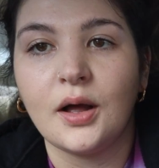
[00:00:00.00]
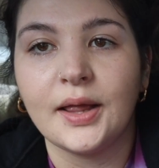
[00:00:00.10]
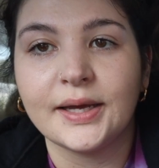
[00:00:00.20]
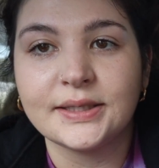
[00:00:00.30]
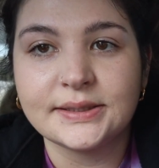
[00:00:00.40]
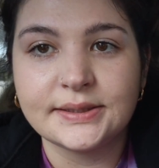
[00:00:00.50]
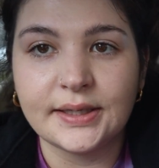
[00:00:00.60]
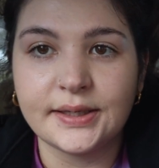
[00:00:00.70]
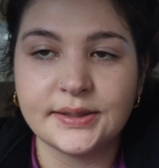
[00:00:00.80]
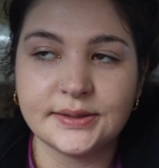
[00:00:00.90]
All I gotta
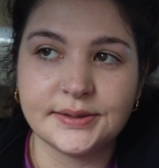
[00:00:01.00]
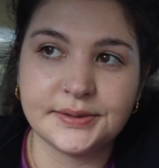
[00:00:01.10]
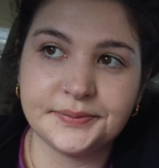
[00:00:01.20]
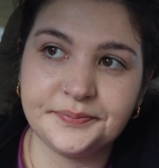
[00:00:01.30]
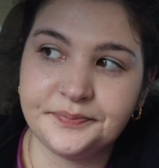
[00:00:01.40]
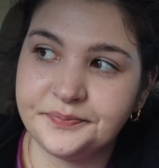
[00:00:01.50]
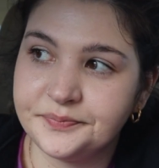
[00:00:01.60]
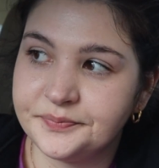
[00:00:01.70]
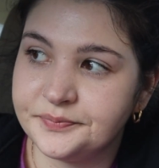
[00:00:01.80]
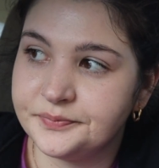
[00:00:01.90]
say is,
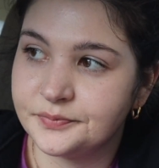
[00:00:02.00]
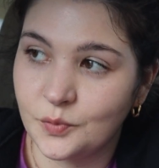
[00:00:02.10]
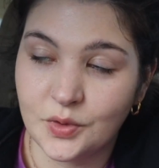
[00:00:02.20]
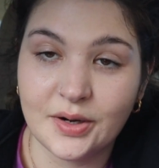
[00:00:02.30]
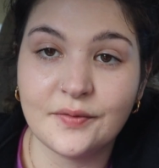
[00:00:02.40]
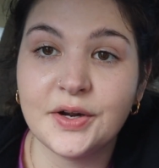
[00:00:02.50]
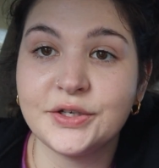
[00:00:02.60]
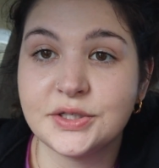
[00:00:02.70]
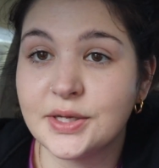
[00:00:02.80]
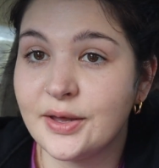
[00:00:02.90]
whatever I
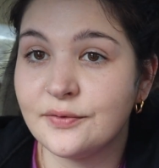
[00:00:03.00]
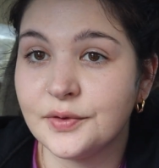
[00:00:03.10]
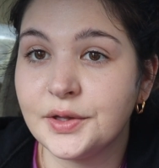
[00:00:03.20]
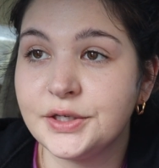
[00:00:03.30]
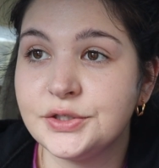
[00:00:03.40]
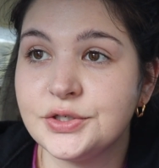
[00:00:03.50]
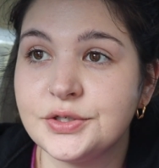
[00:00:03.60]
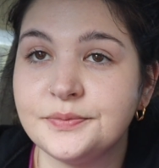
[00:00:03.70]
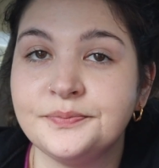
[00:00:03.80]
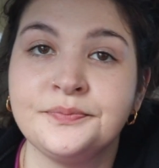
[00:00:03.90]
just ate for lunch,